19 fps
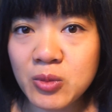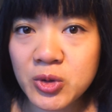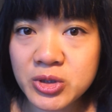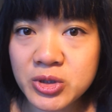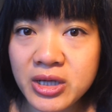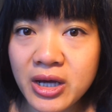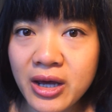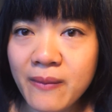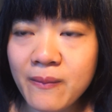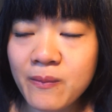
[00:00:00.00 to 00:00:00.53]
more
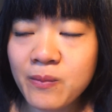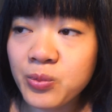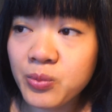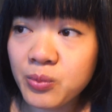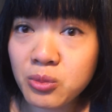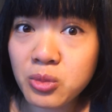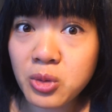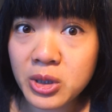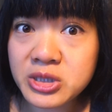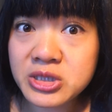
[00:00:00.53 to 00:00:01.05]
time
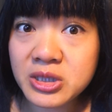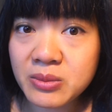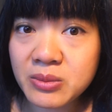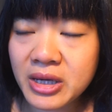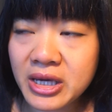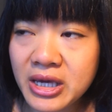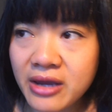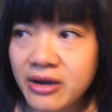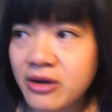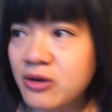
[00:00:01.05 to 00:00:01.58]
brushing
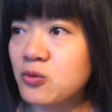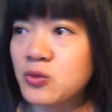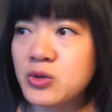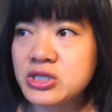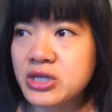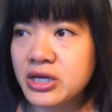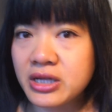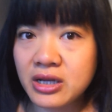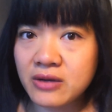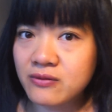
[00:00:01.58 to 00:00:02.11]
my hair,
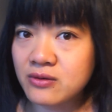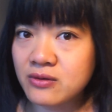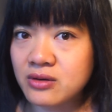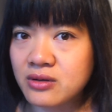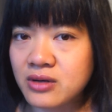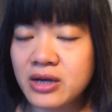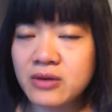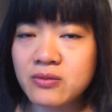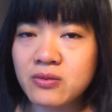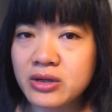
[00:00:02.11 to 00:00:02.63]
which
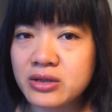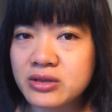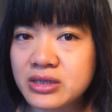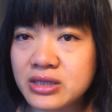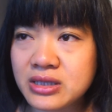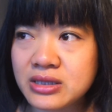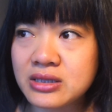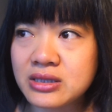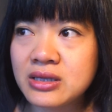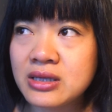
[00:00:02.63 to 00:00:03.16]

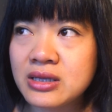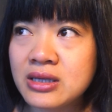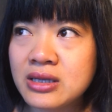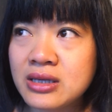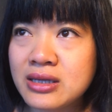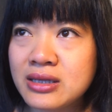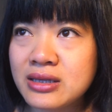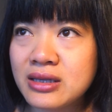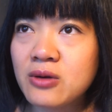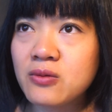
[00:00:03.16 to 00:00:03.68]

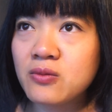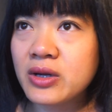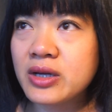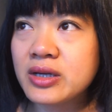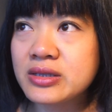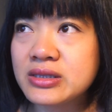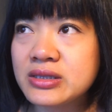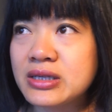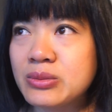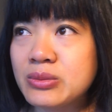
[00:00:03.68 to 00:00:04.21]
not
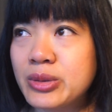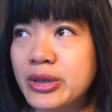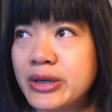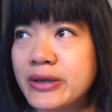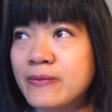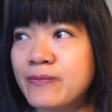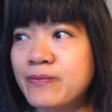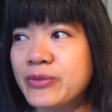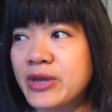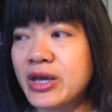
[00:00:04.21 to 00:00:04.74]
rarely, but
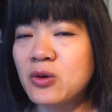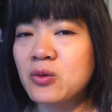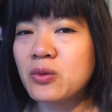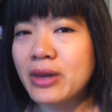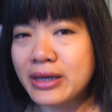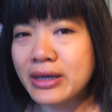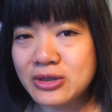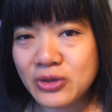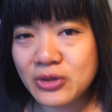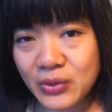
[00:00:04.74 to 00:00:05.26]
I don't
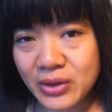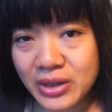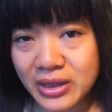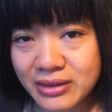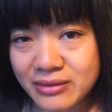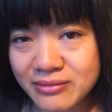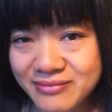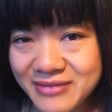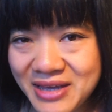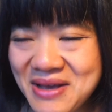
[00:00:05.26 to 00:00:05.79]
like doing
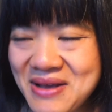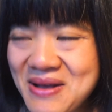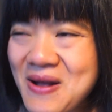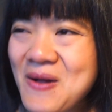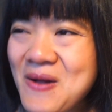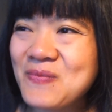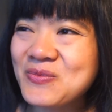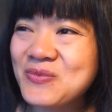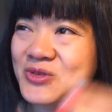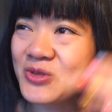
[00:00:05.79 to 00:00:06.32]
it.
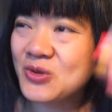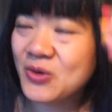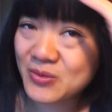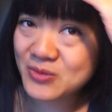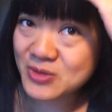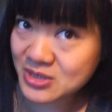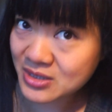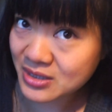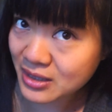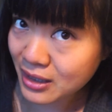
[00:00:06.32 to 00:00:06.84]
So I'm
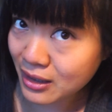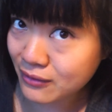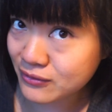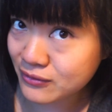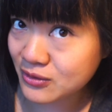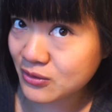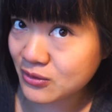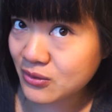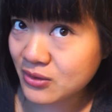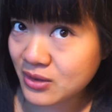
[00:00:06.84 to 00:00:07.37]
just gonna have
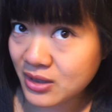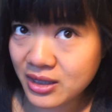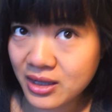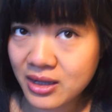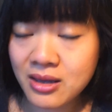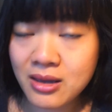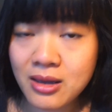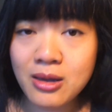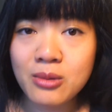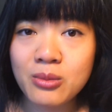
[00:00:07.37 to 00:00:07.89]
to do that.
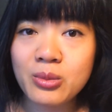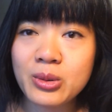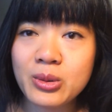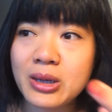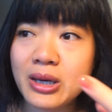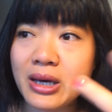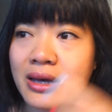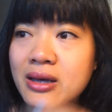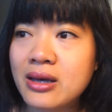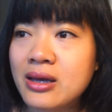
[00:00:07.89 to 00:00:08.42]
But
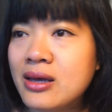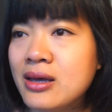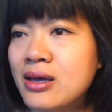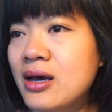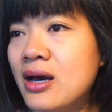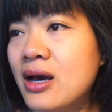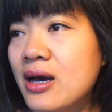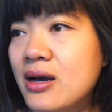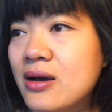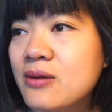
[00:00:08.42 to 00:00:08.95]
yeah,
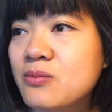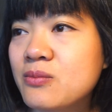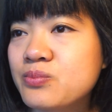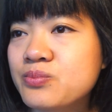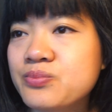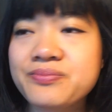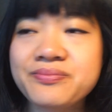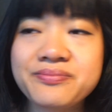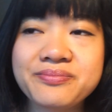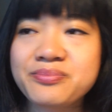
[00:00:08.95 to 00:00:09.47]

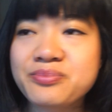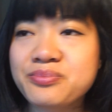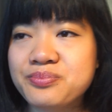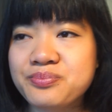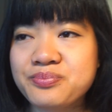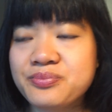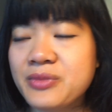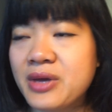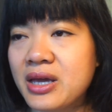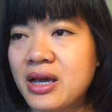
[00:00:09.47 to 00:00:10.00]

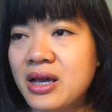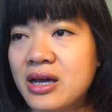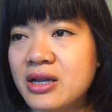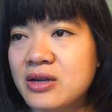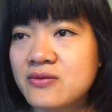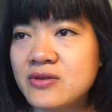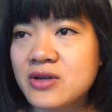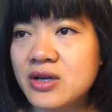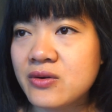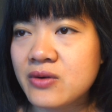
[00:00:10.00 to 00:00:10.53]
I kind
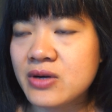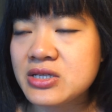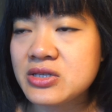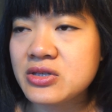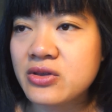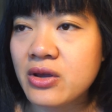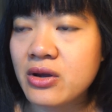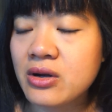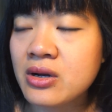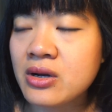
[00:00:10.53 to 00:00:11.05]
of digressed
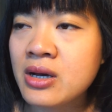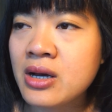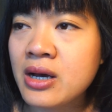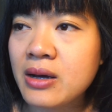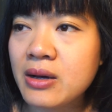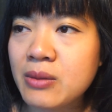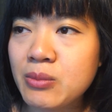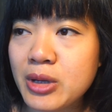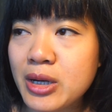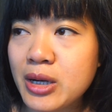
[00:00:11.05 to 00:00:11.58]
there,
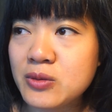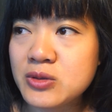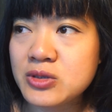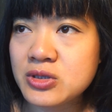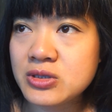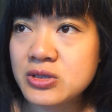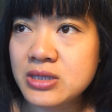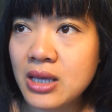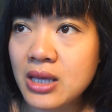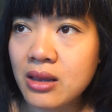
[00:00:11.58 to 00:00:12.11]
but I was
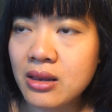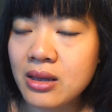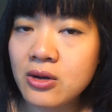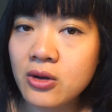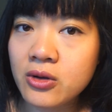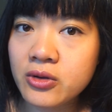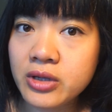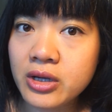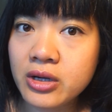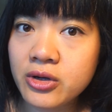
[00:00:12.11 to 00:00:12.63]
just saying that
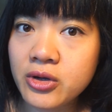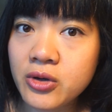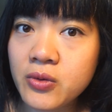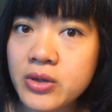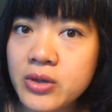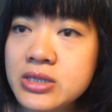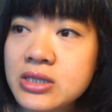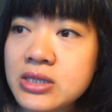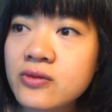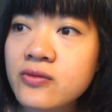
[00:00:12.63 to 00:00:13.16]
Ontario
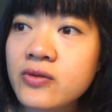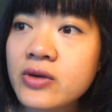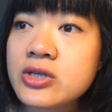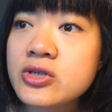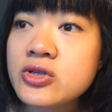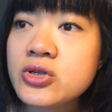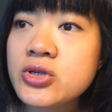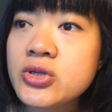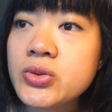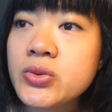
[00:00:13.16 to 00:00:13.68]
is in
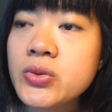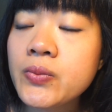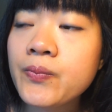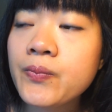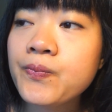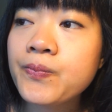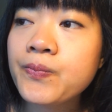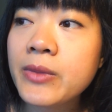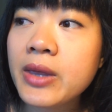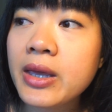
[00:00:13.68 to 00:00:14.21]
phase 2,
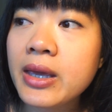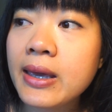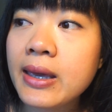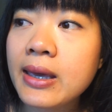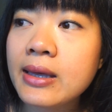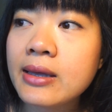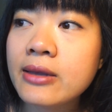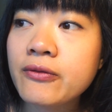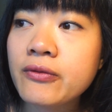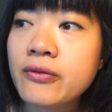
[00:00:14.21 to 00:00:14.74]

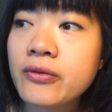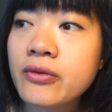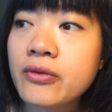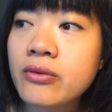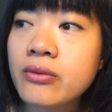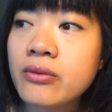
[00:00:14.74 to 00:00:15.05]
and